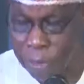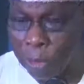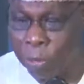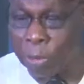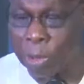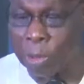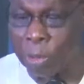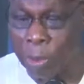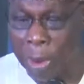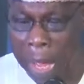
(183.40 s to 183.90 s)

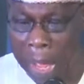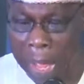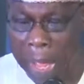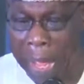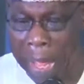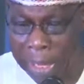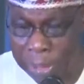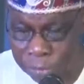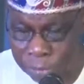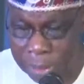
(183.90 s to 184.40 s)
we were
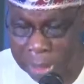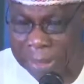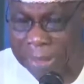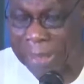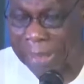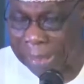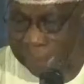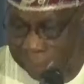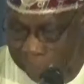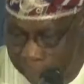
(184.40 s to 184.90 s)
actually
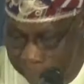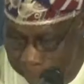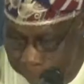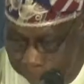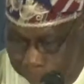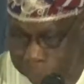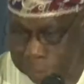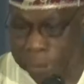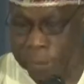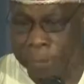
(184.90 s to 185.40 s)

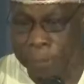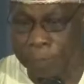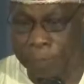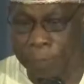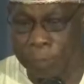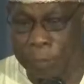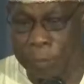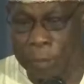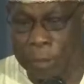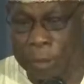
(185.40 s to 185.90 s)
clamped
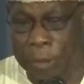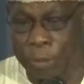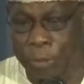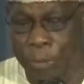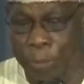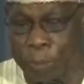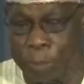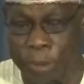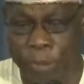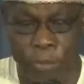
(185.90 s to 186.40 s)
into
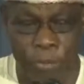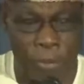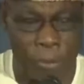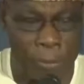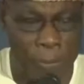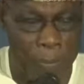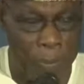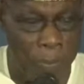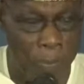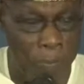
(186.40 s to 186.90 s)

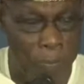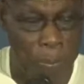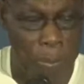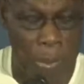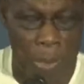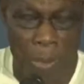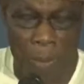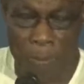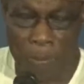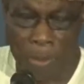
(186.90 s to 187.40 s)
prison,
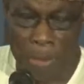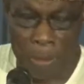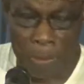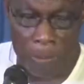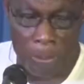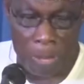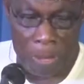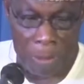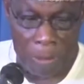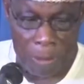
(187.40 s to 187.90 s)

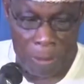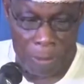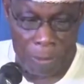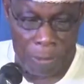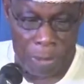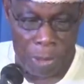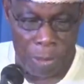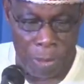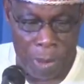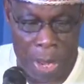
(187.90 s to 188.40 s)

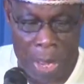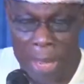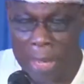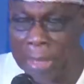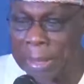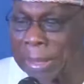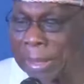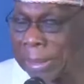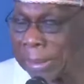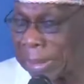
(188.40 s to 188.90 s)
we were
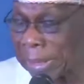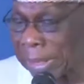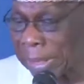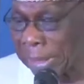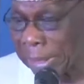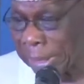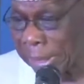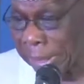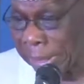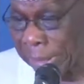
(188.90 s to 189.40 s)
in
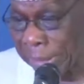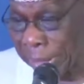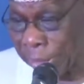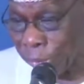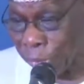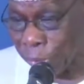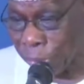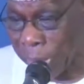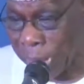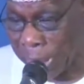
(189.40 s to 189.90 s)
Kirikiri
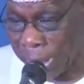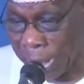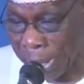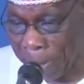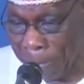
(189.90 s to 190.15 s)
together.